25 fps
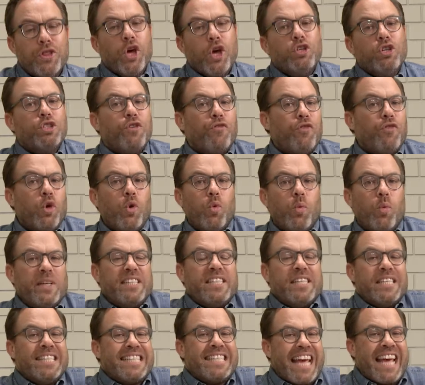those of you
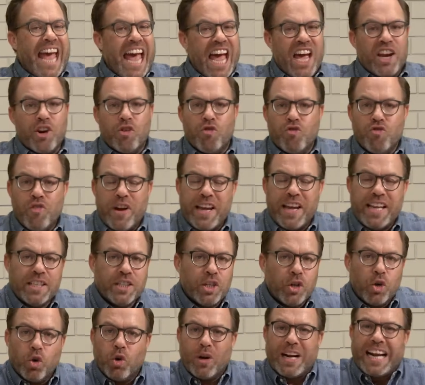wishing to add a
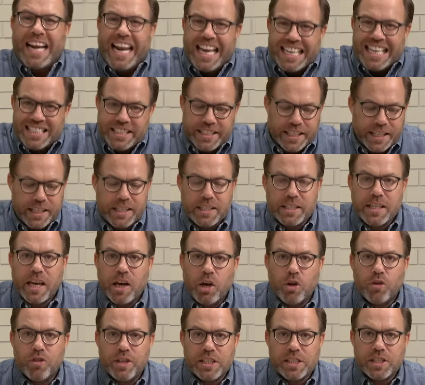rendered or clad
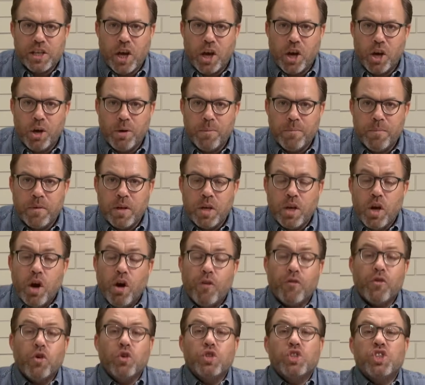detail to this home,
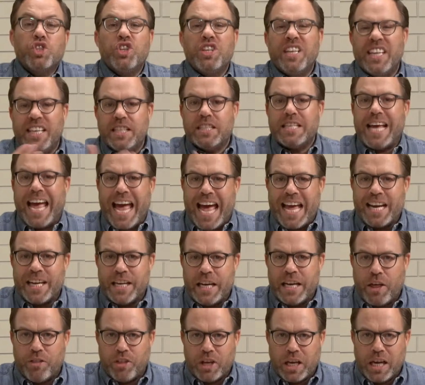of course you need to add
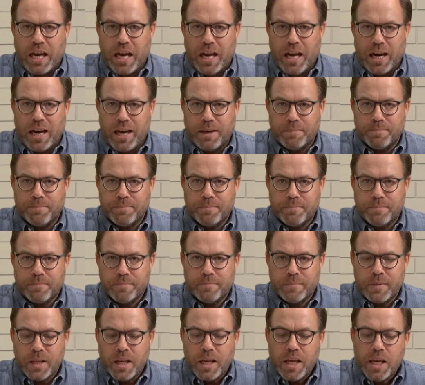another colour.
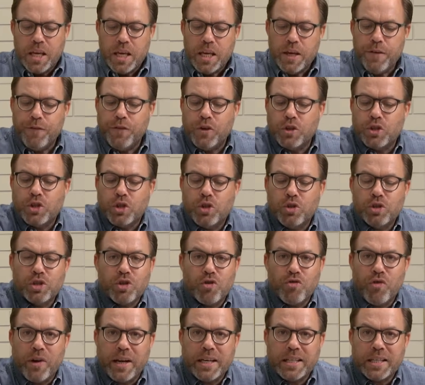If you choose
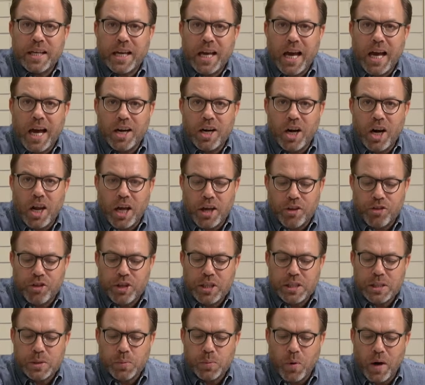a render colour like
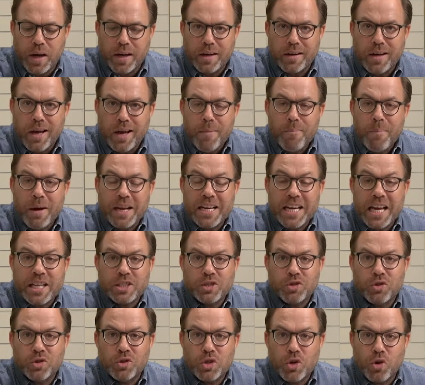this one, my
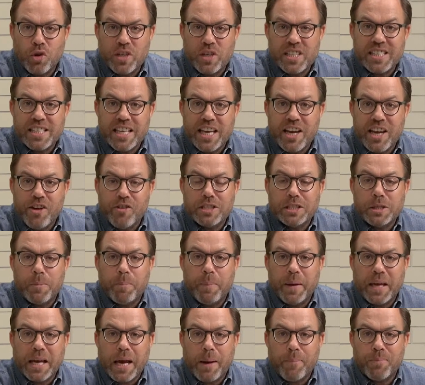natural choice there is to
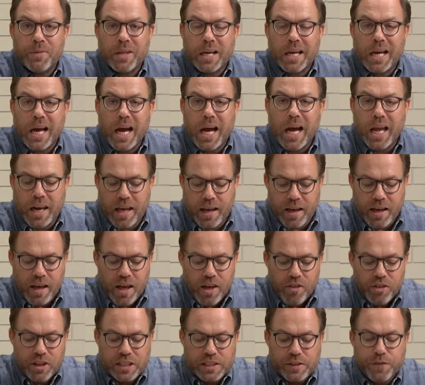pick up the colour
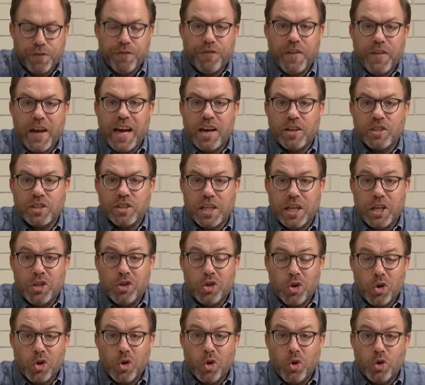that's found in
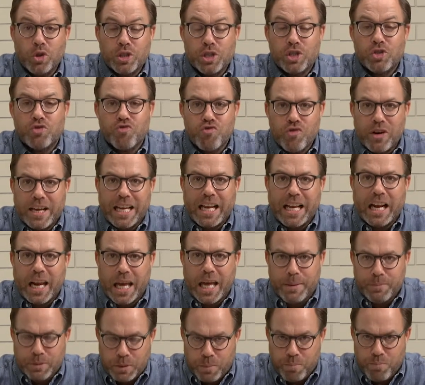the gorgeous
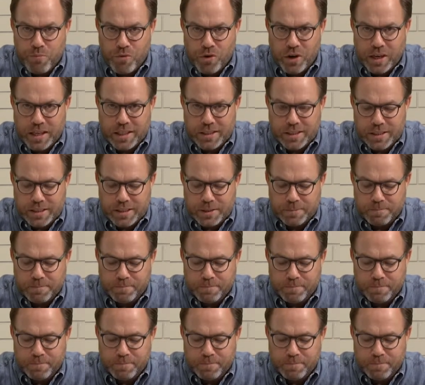reclaimed bricks.